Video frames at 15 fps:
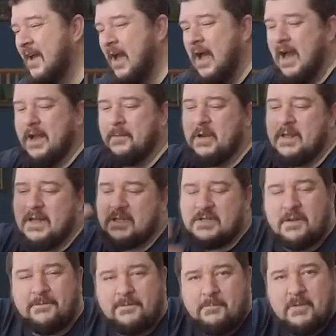Anyway, that's
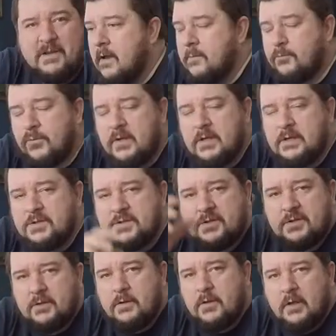it for me.
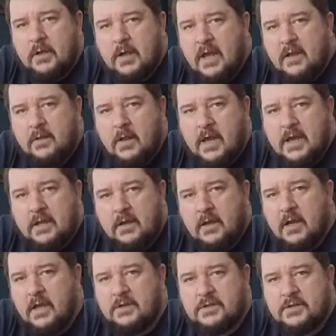Please hit like,
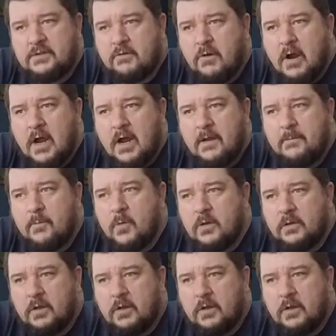hit subscribe.